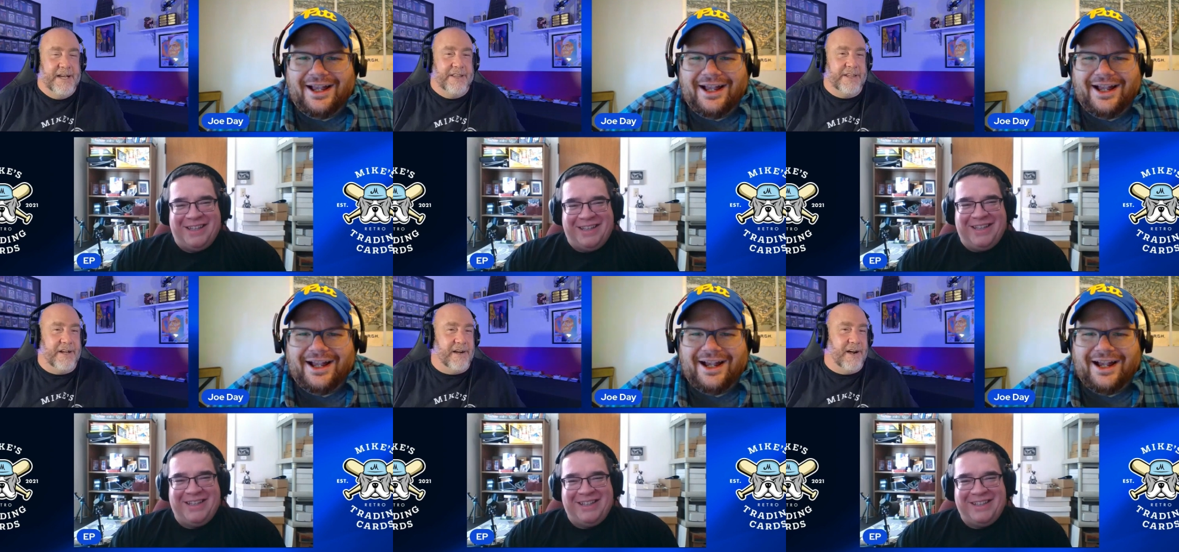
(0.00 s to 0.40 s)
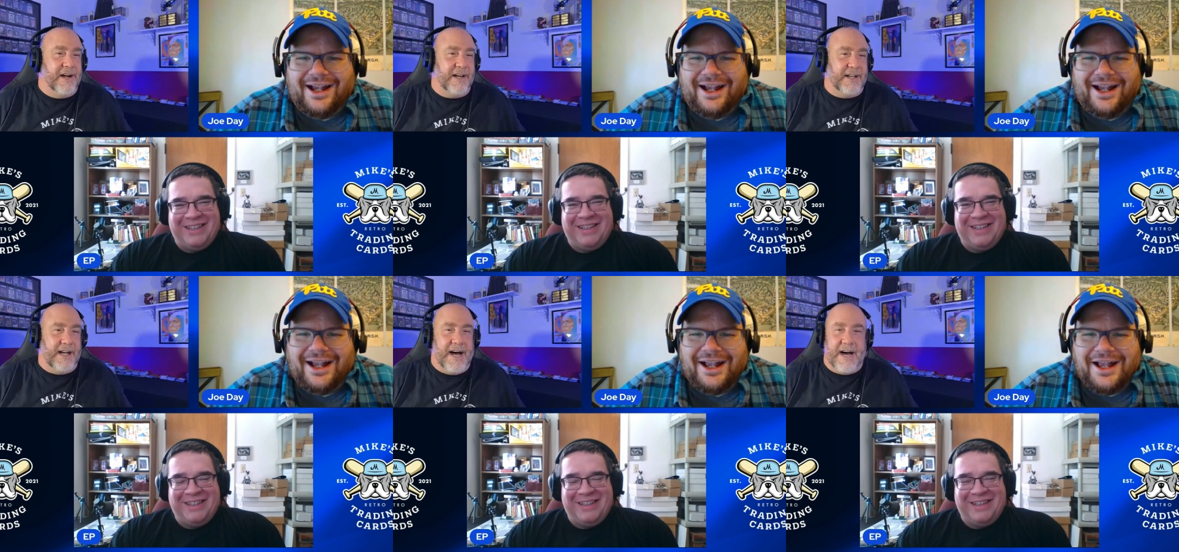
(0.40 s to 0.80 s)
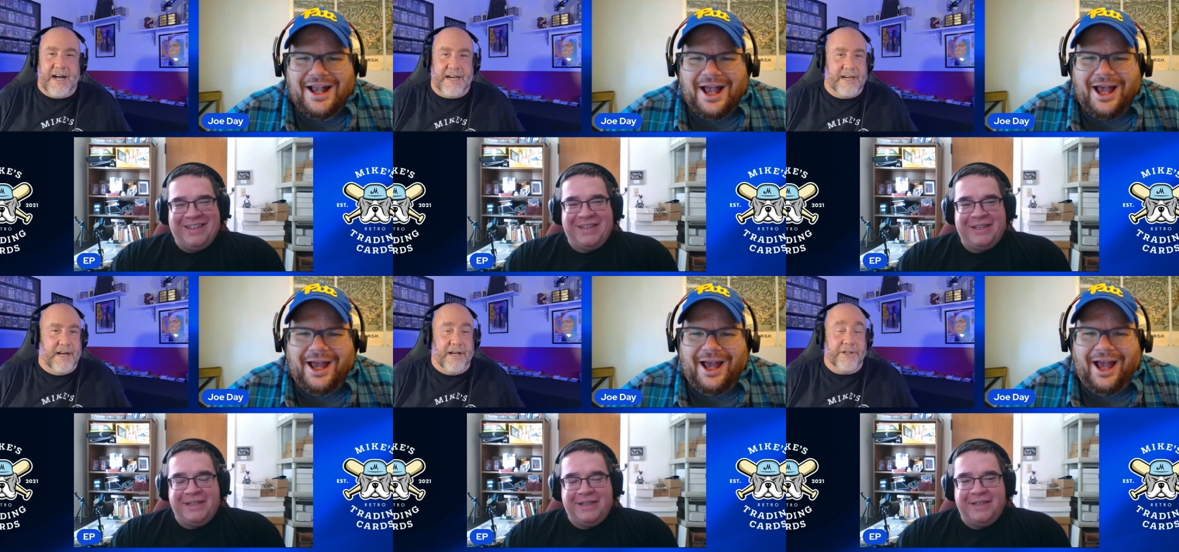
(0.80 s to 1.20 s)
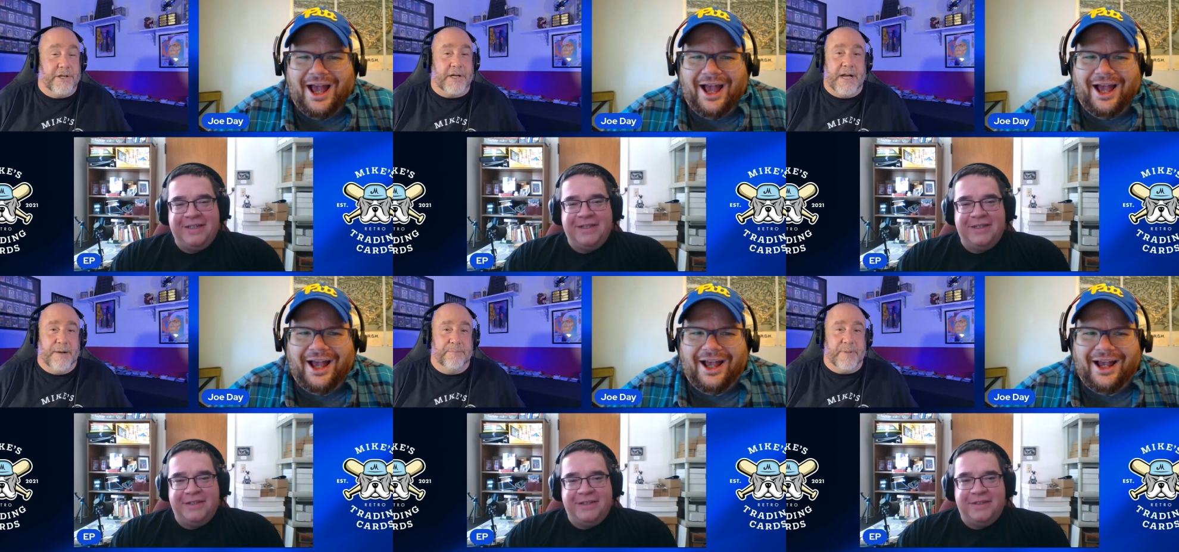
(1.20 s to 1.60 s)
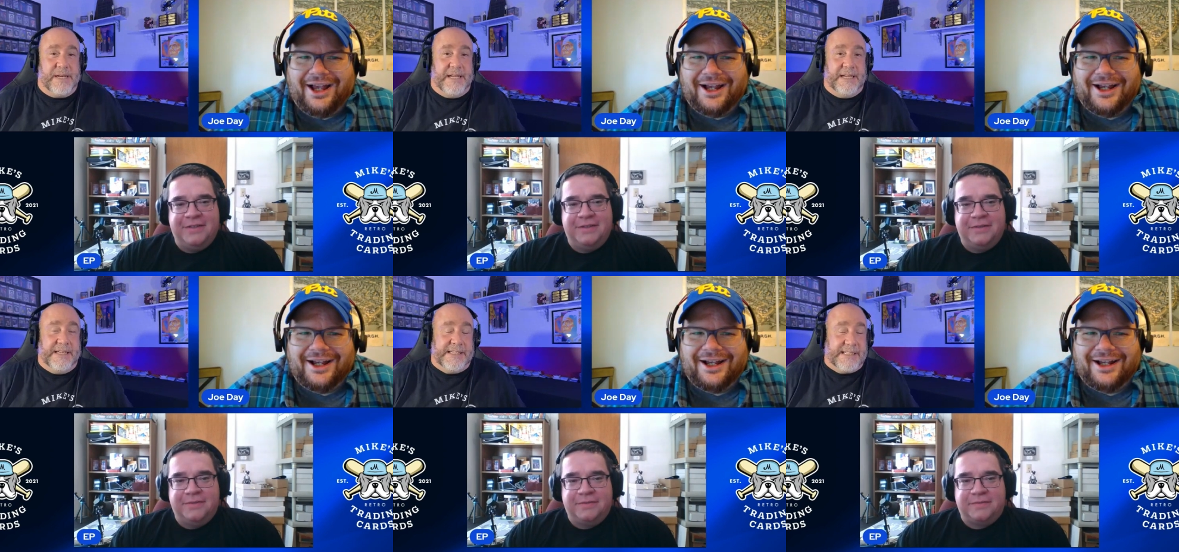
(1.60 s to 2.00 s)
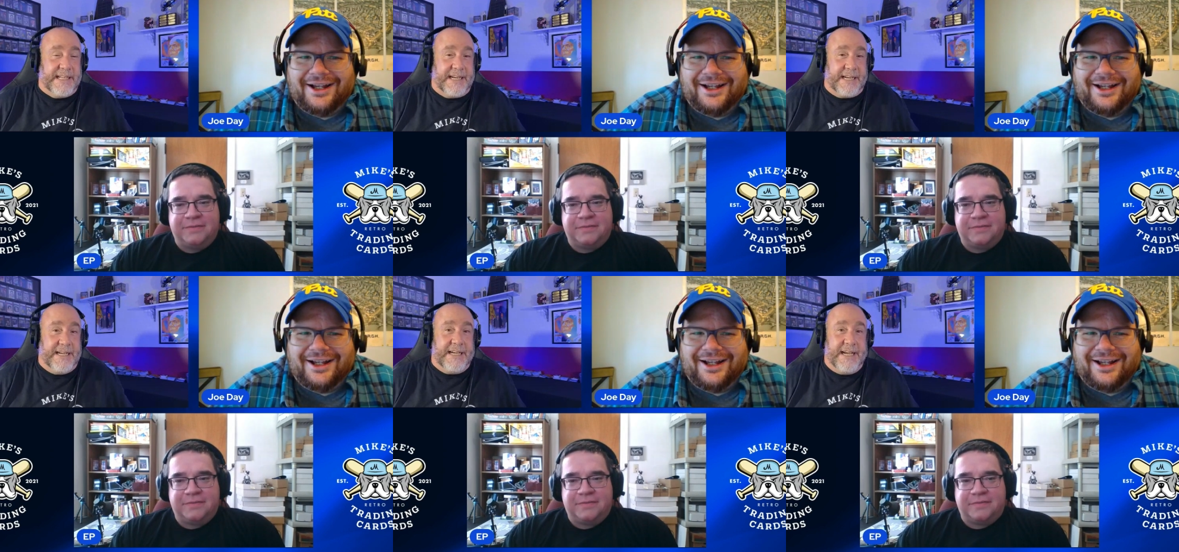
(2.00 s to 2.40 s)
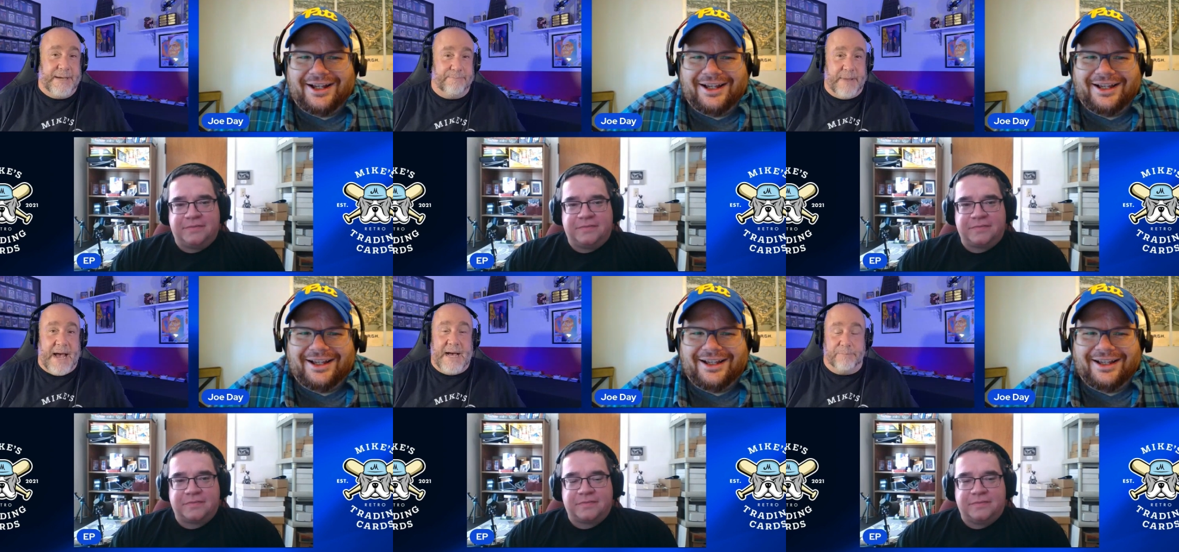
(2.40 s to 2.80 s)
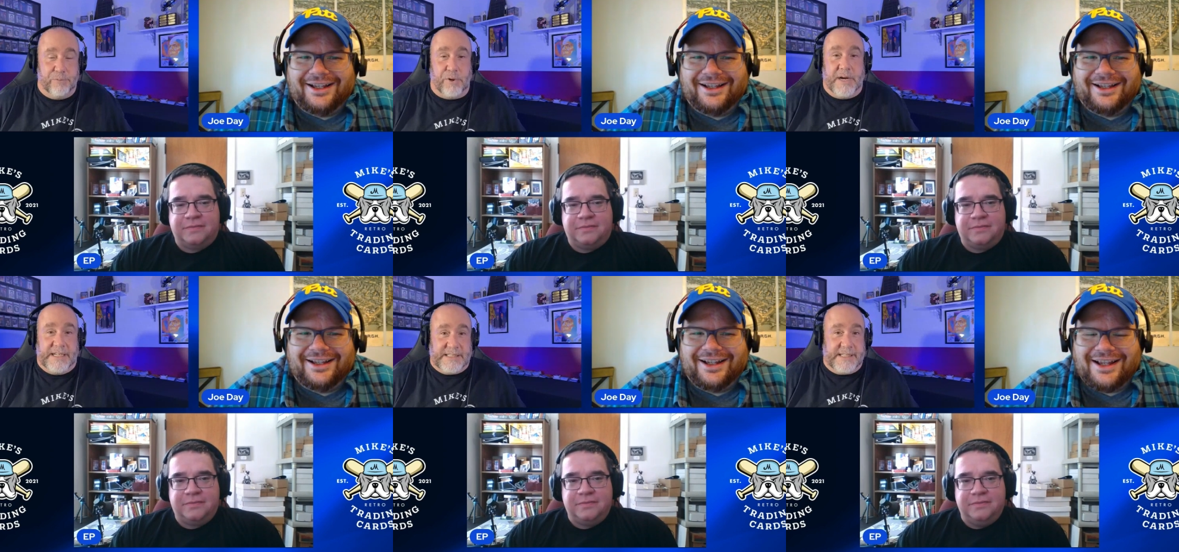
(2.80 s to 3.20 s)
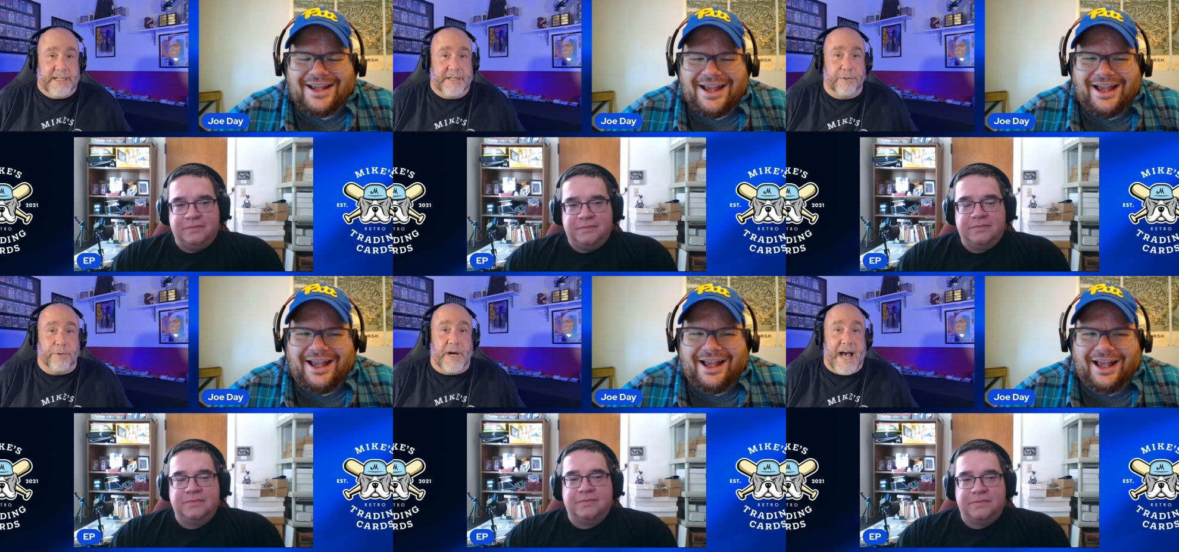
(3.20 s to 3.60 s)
Speaker 1: there are a lot of other companies that can get bad press that it will